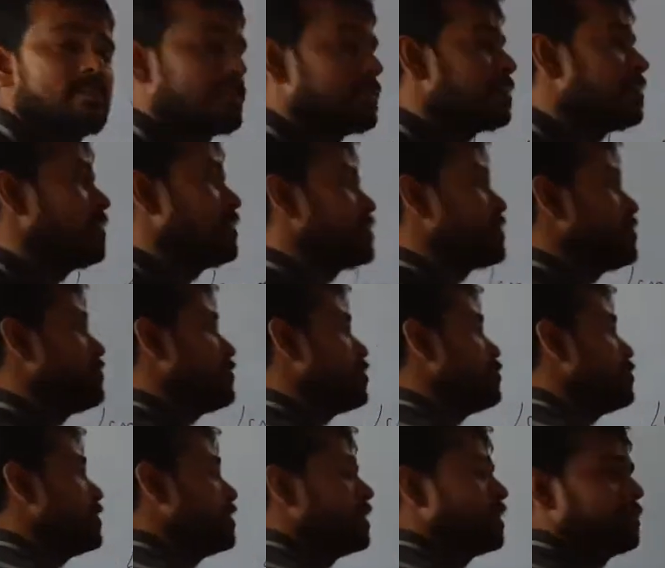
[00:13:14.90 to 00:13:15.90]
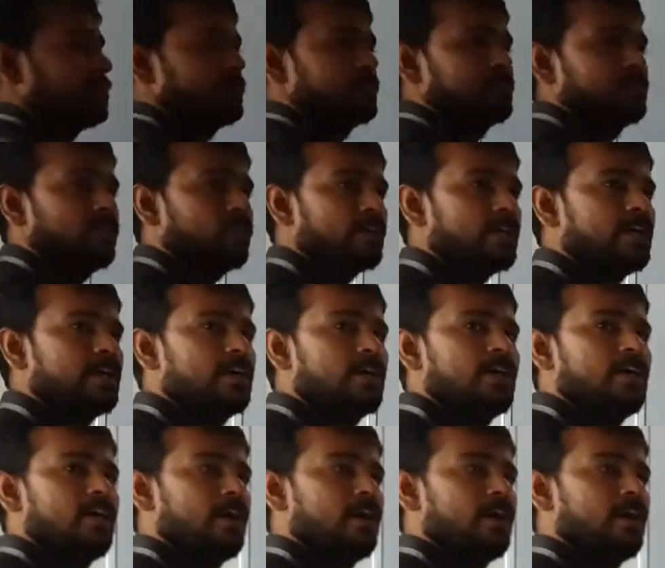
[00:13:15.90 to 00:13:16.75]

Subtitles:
inclination will be there. Okay,